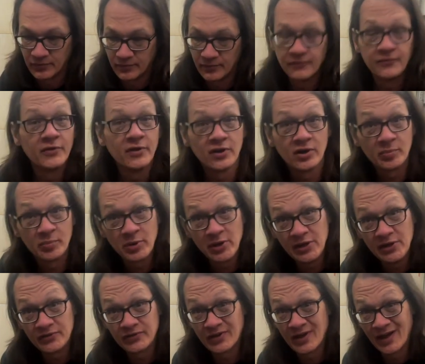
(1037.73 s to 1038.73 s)
filler
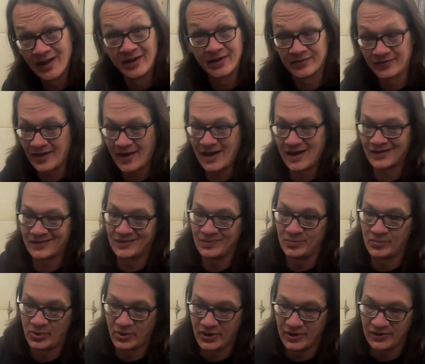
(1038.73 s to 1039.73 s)
piece kind of tacked in
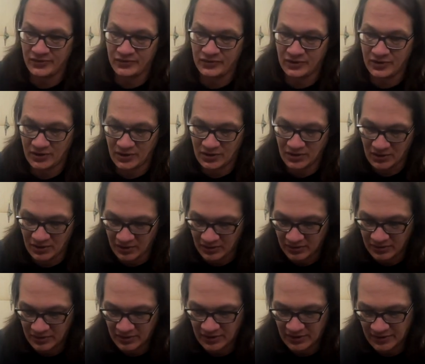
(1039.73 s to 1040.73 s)
place here.
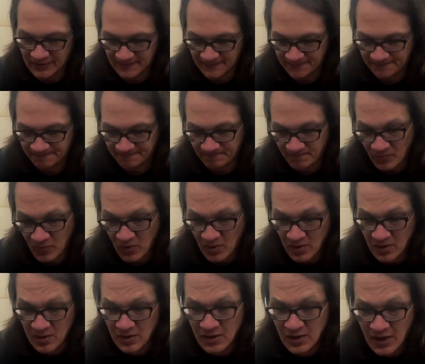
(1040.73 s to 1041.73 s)

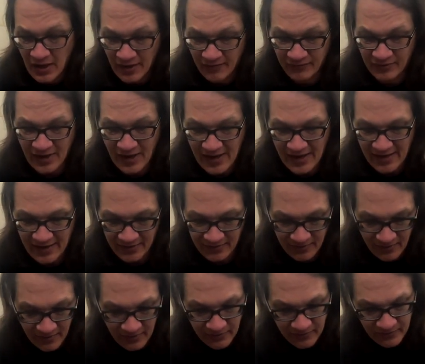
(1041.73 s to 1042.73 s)
I've got it
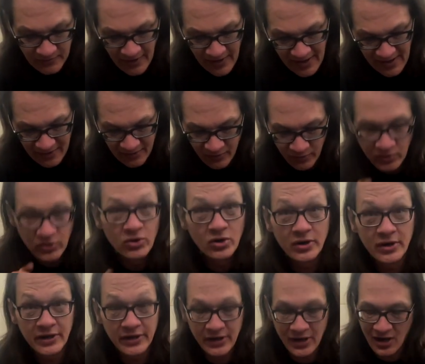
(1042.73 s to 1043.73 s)
tacked
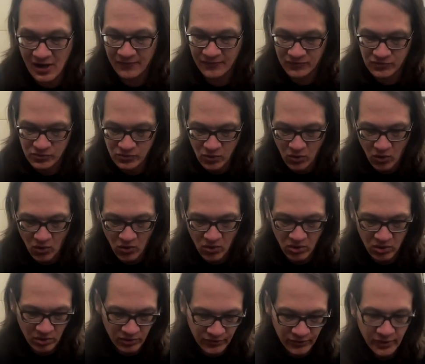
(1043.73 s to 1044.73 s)
good enough to
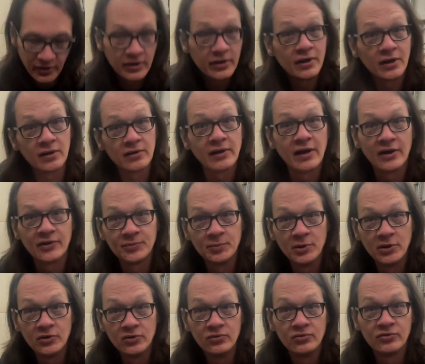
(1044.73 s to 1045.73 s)
hold, allows me
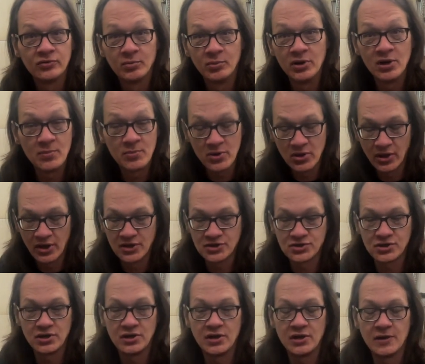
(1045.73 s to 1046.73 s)
to do some
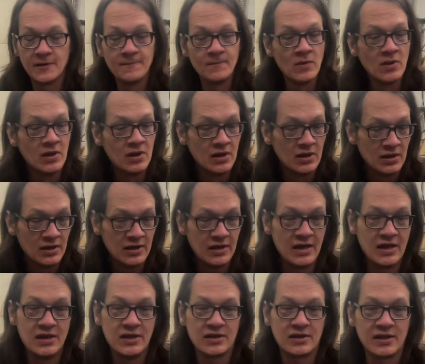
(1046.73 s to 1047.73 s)
manipulation here.
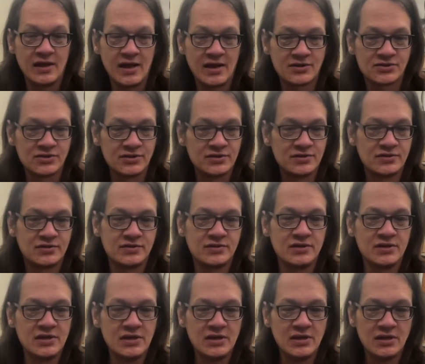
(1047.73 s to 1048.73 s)
And you can actually
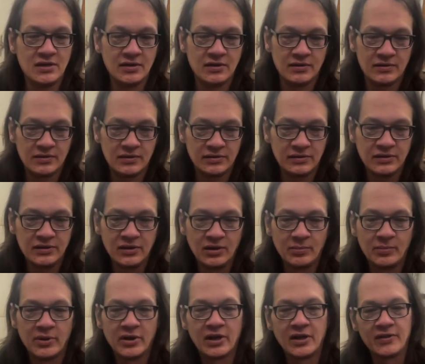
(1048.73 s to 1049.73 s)
see a little
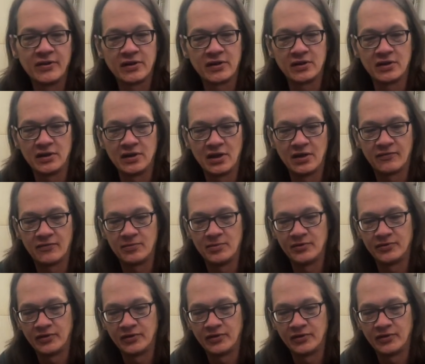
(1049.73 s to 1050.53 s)
bit, I think you can get it from this